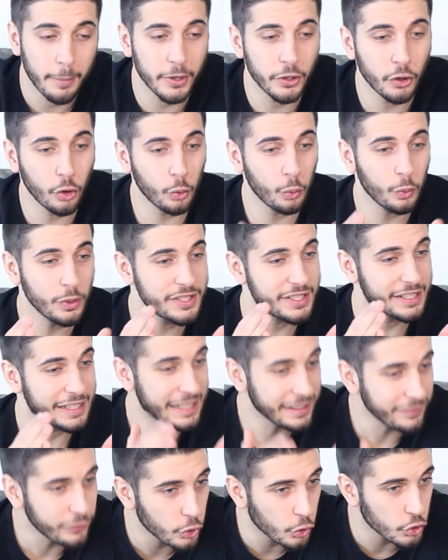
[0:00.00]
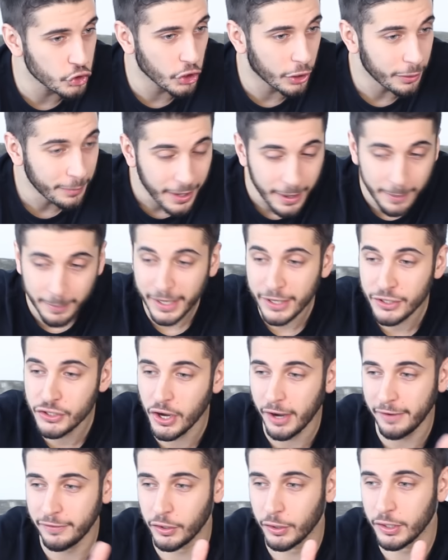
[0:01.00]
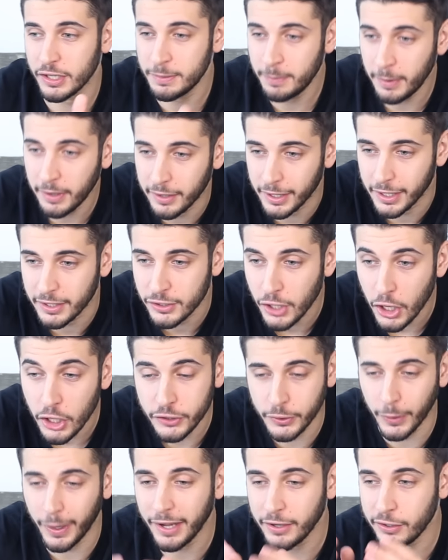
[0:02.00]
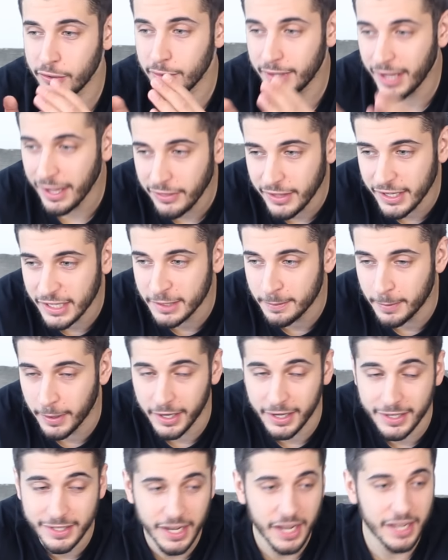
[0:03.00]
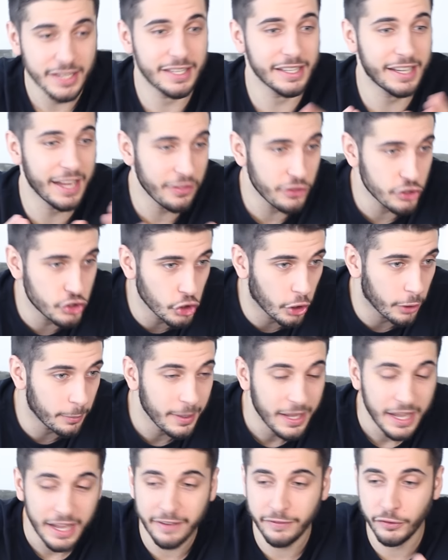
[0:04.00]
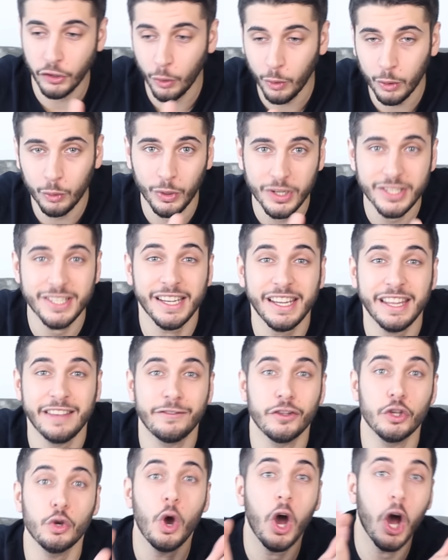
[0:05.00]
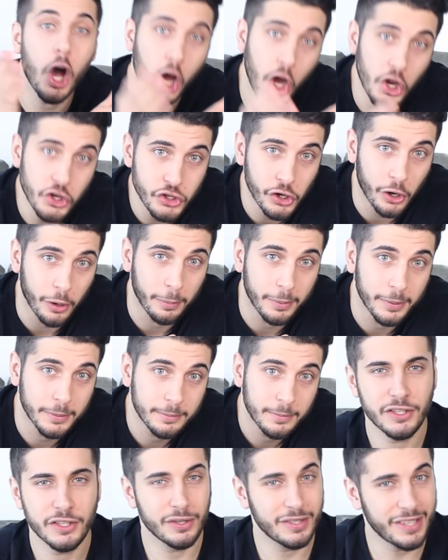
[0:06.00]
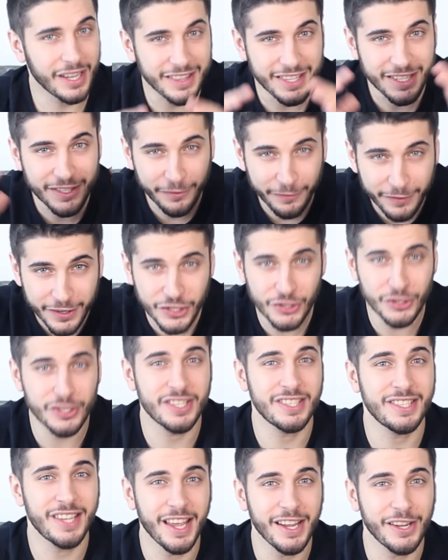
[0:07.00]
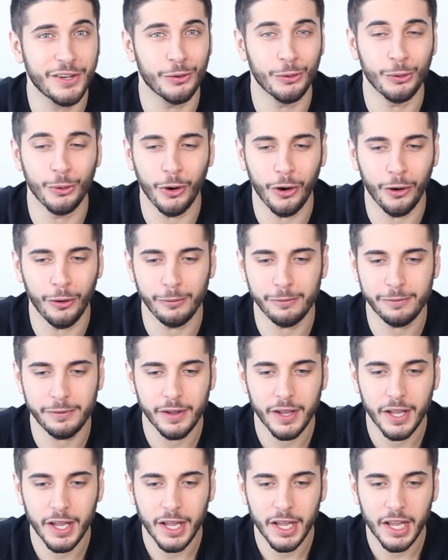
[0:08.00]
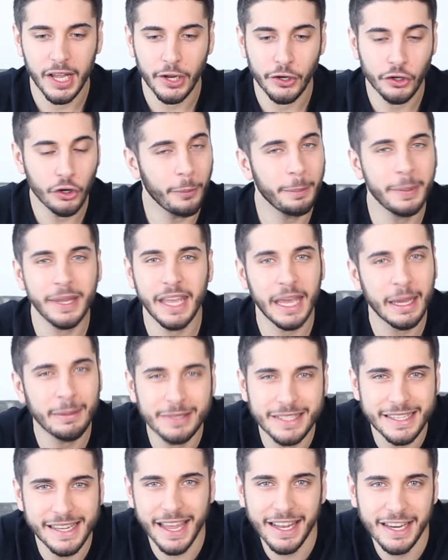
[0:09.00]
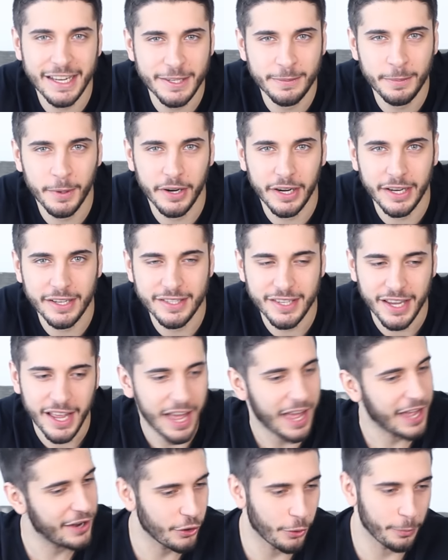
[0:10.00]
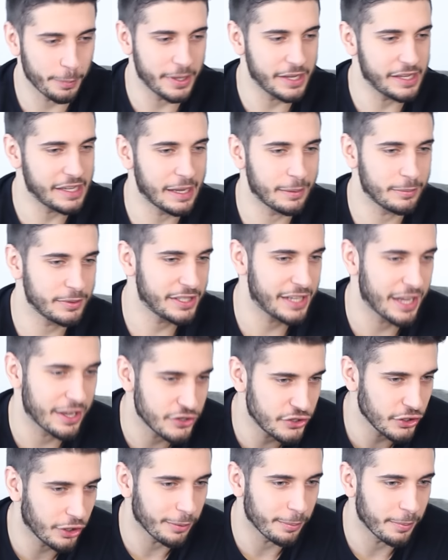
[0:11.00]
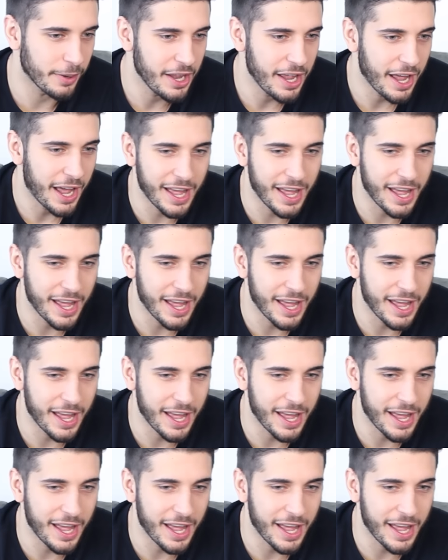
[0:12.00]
But no one wants to give you a job because you have no experience. So how do you get the experience to get the job if no one wants to give you a job? So it's like this vicious cycle of not being able to gain experience and not being able to get a job.